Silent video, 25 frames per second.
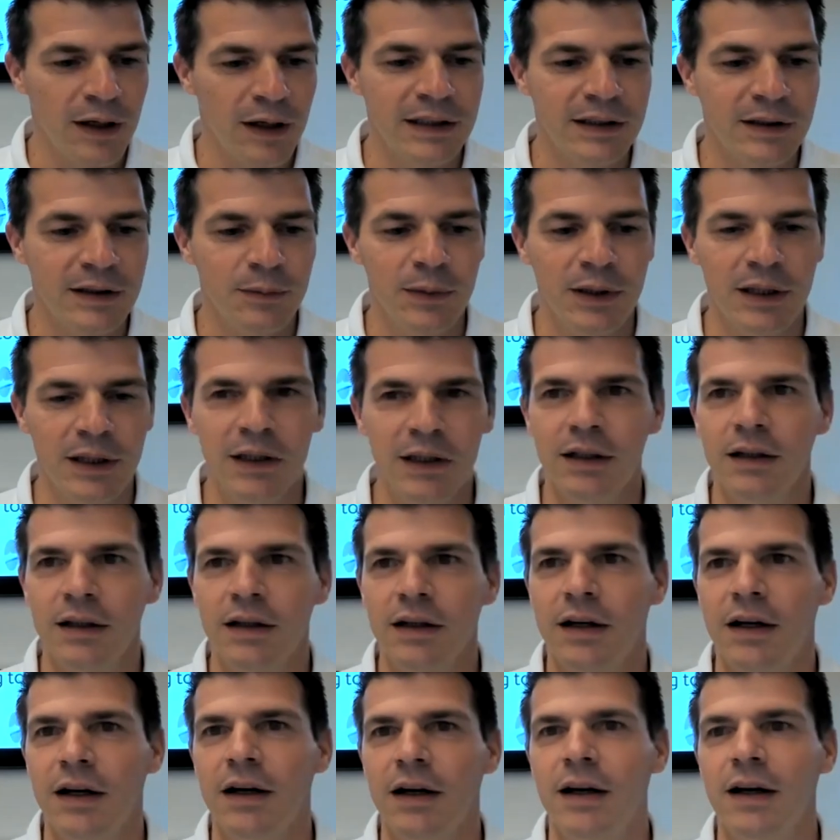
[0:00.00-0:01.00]
let me
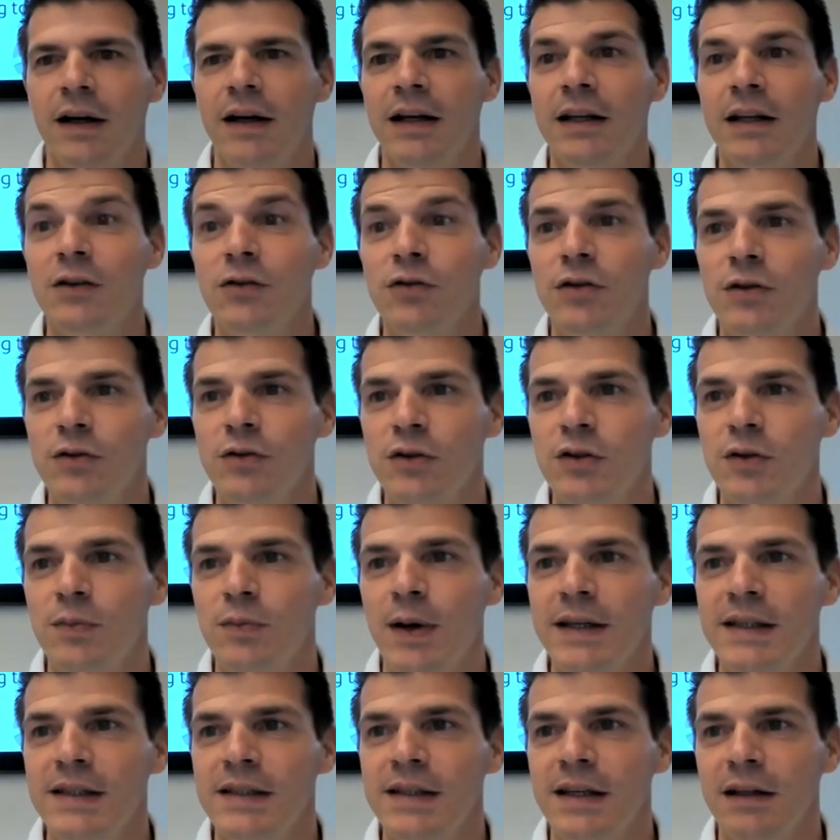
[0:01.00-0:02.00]
introduce
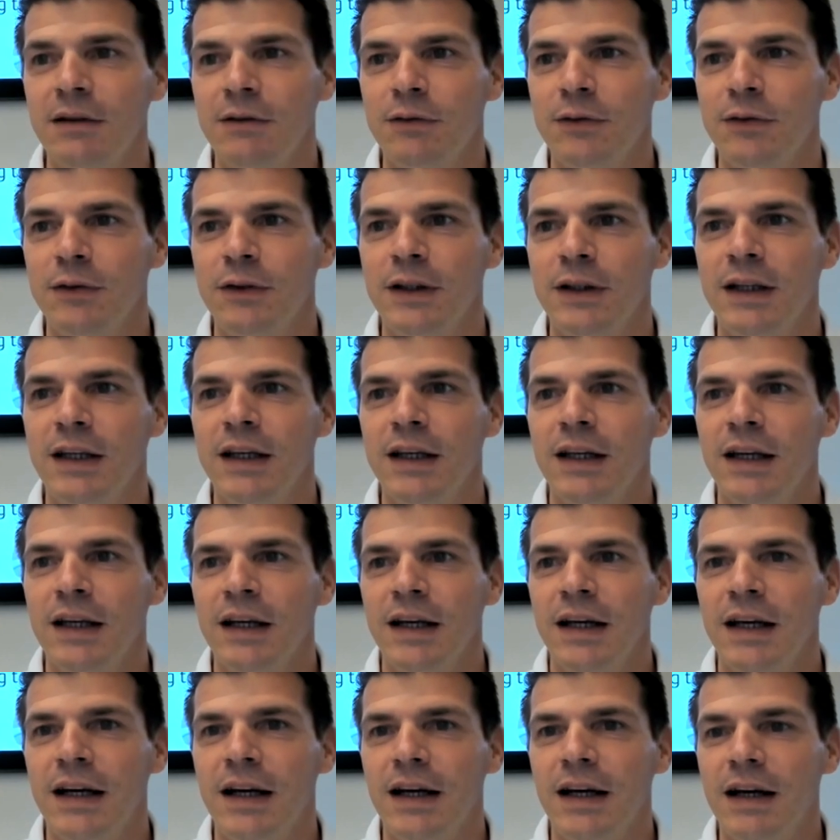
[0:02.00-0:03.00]
myself
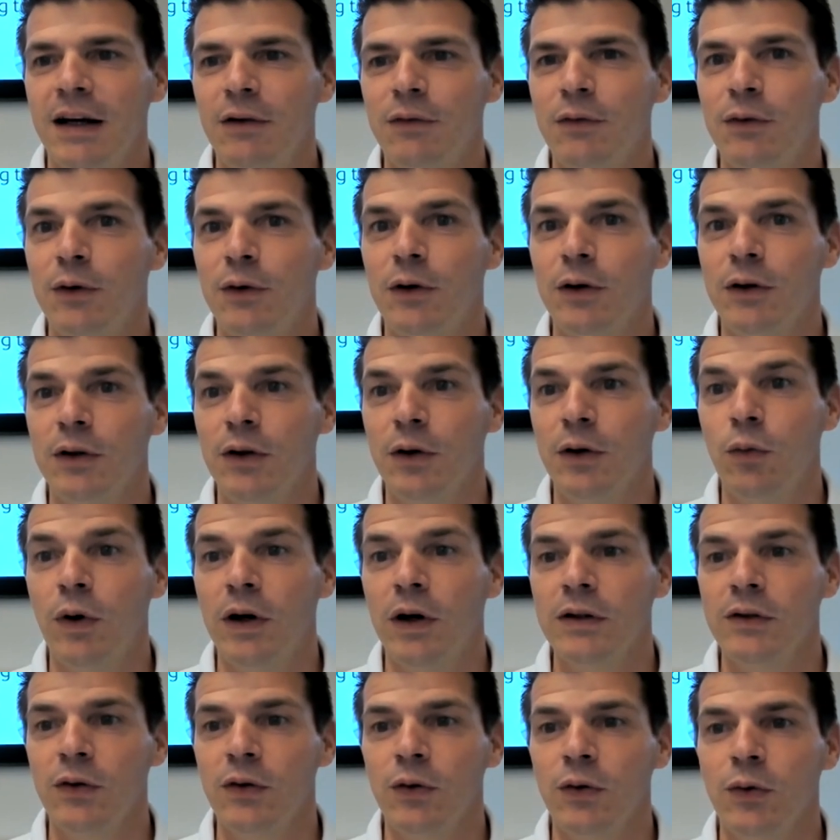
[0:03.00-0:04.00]
for the
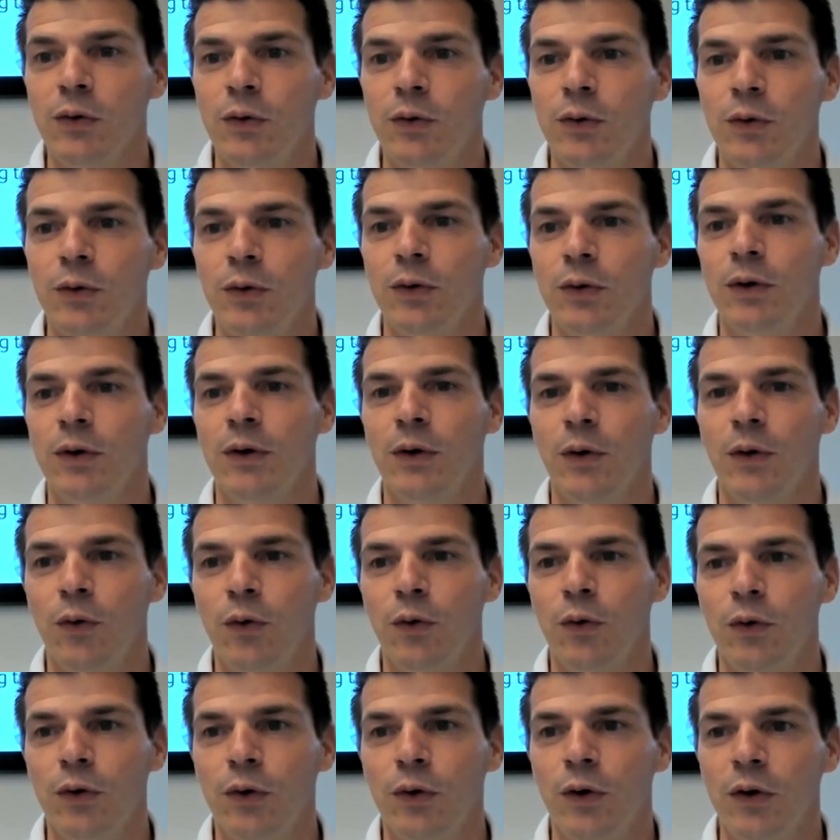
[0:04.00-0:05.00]
ones who
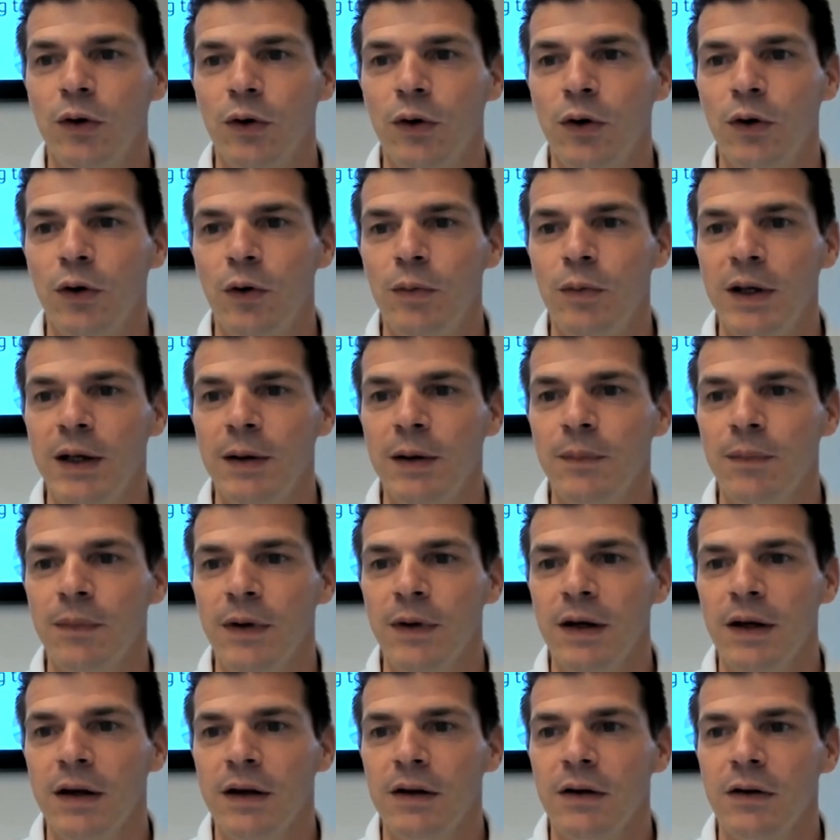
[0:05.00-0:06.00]
don't know me.
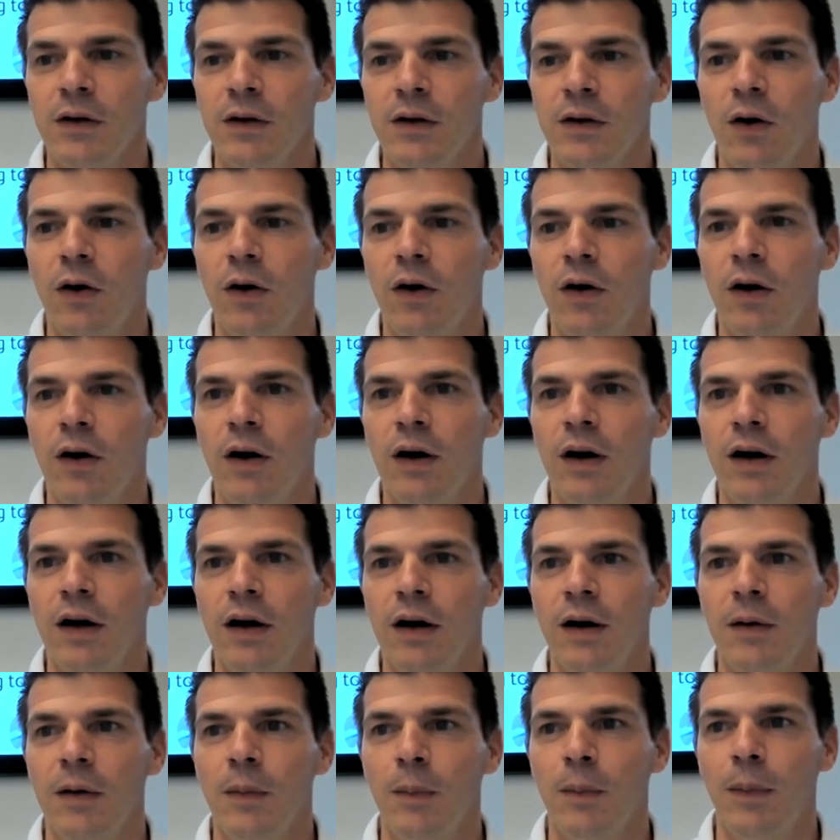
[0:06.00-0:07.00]

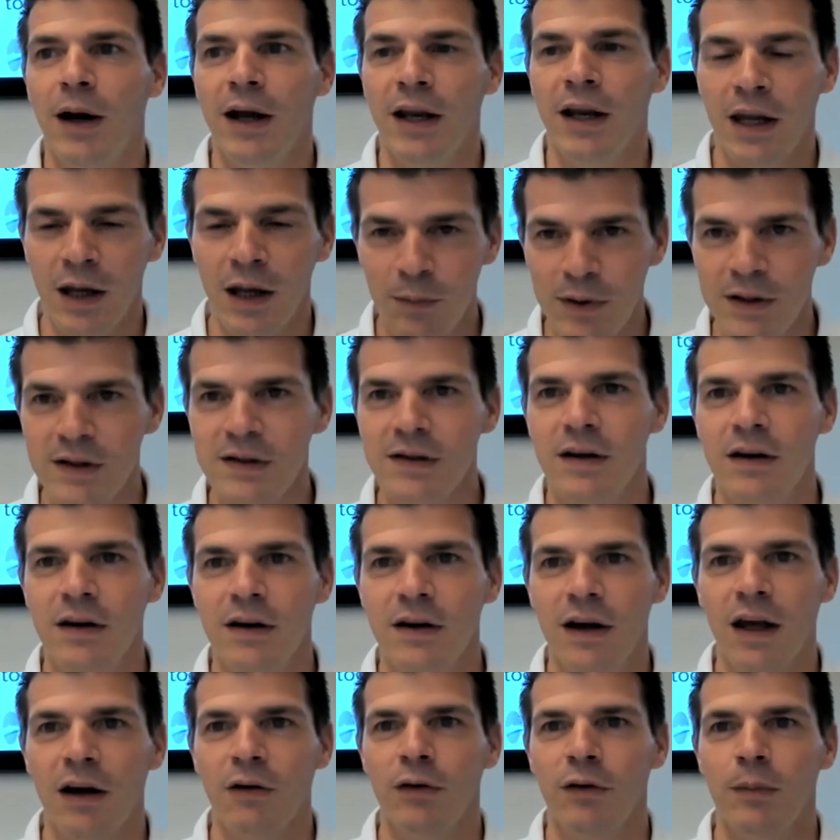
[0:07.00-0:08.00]
So my name is
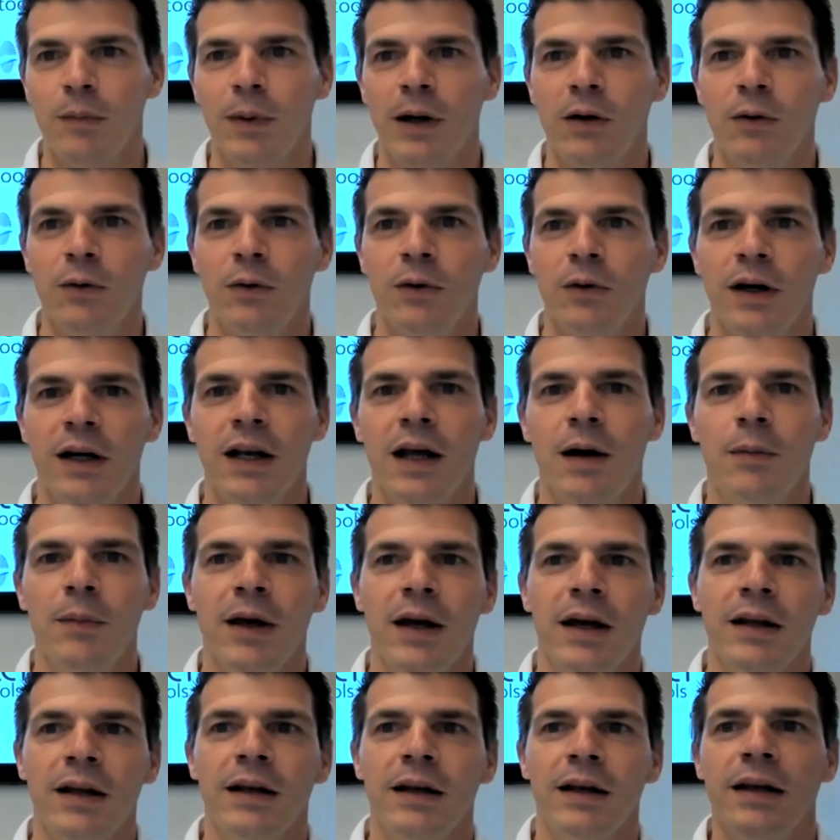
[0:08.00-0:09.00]
Hervé Baour and I'm
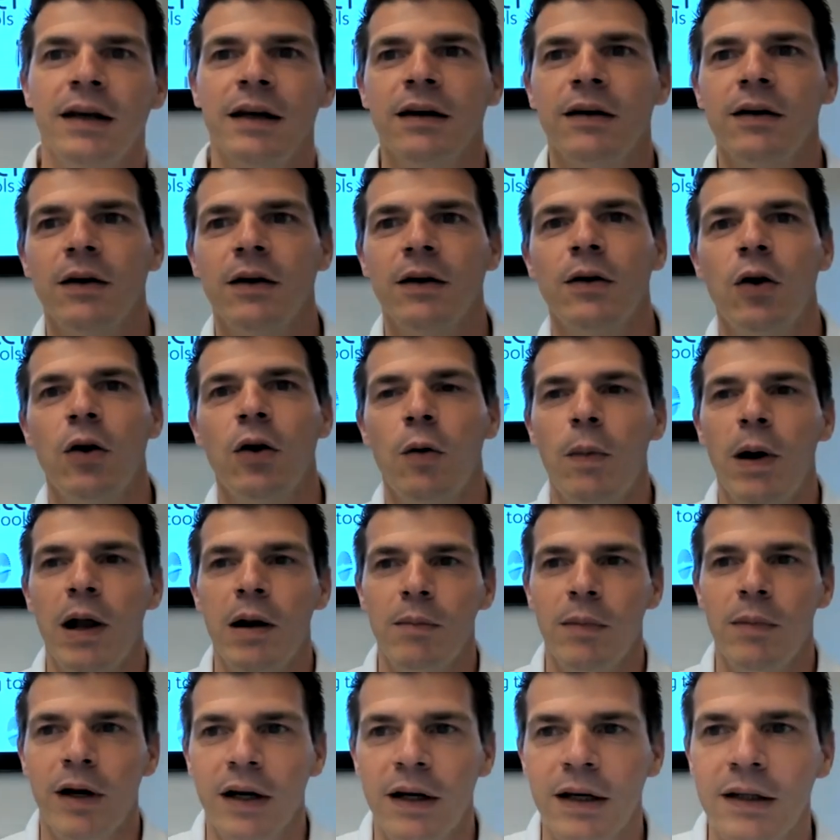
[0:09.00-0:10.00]
handling global
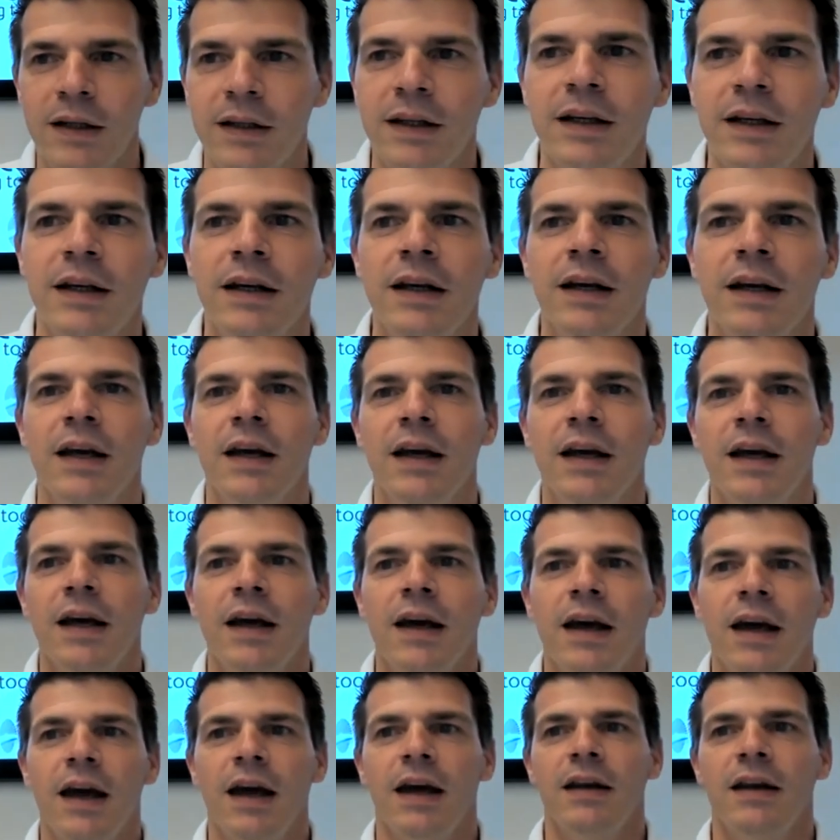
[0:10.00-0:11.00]
marketing
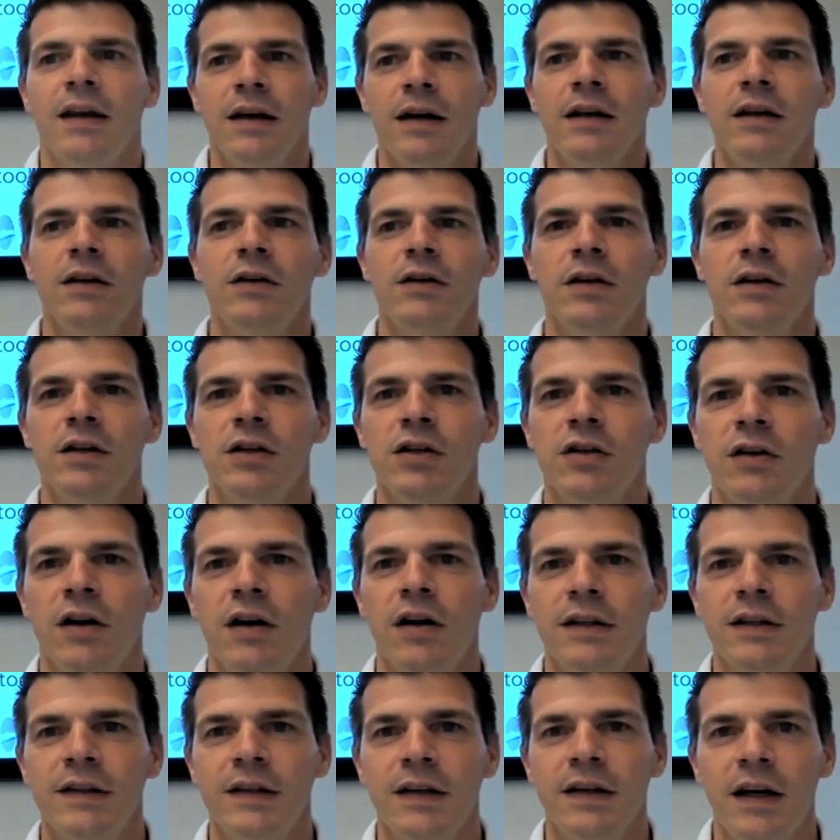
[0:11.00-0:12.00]
and
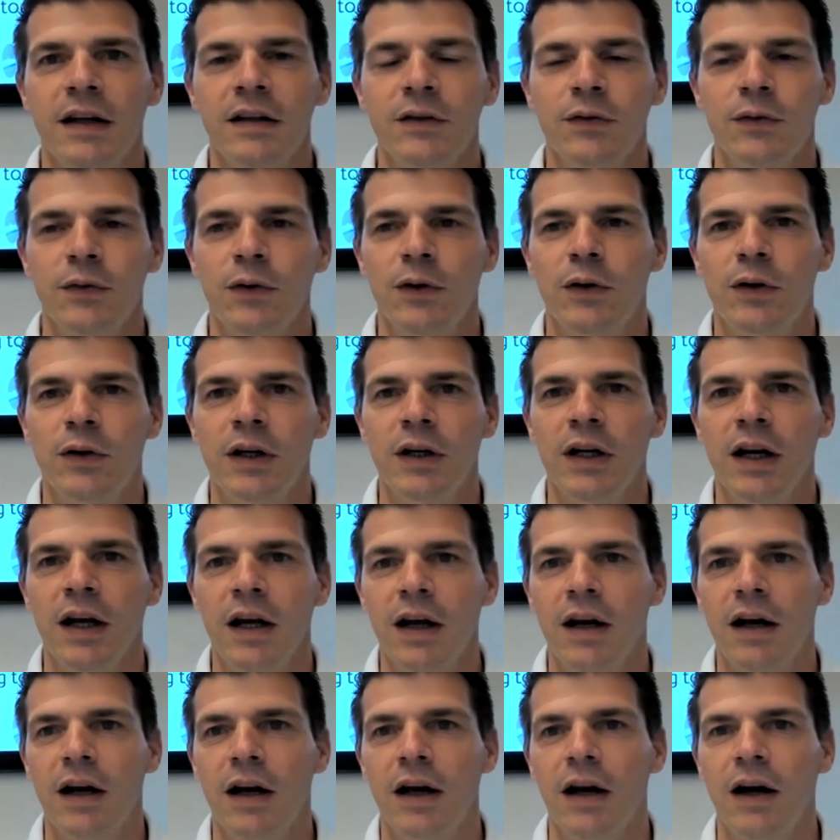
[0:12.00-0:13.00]
international sales for
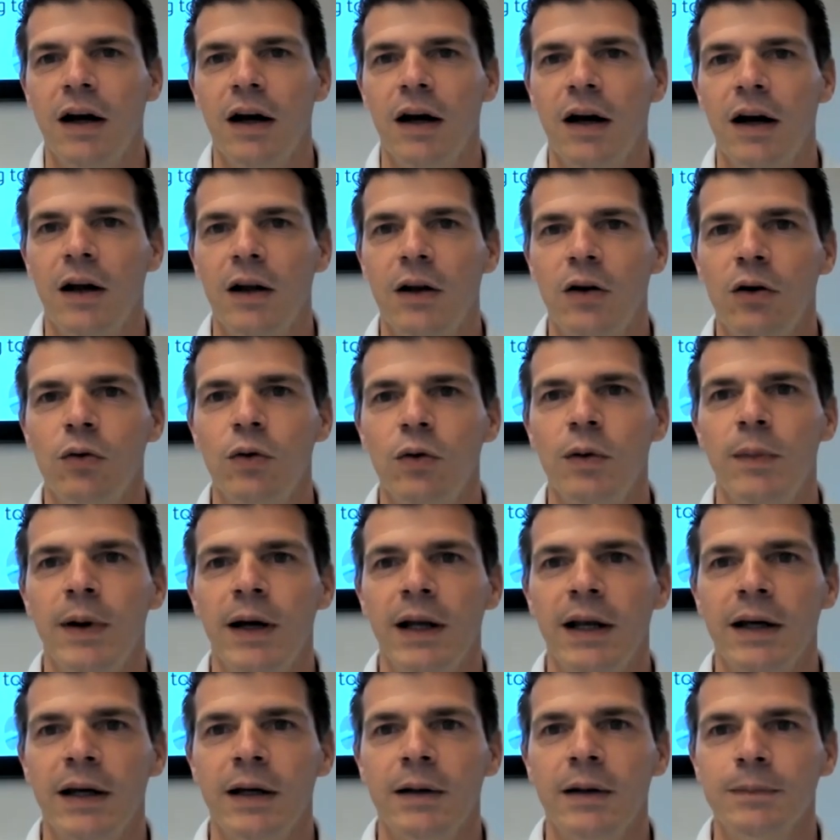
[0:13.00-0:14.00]
Louis
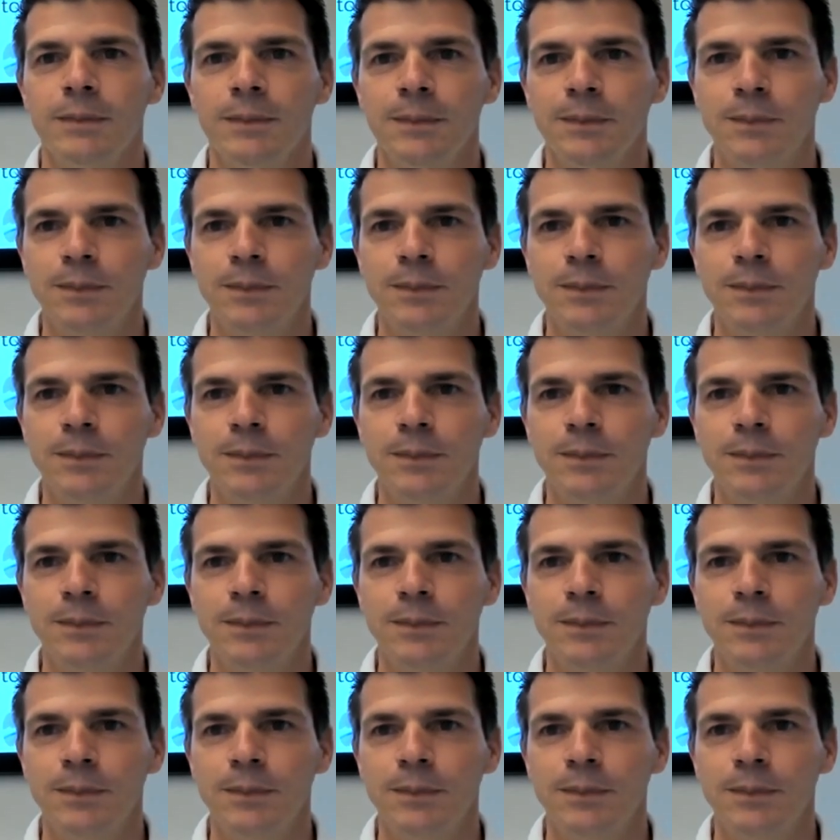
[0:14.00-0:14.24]
Bélet.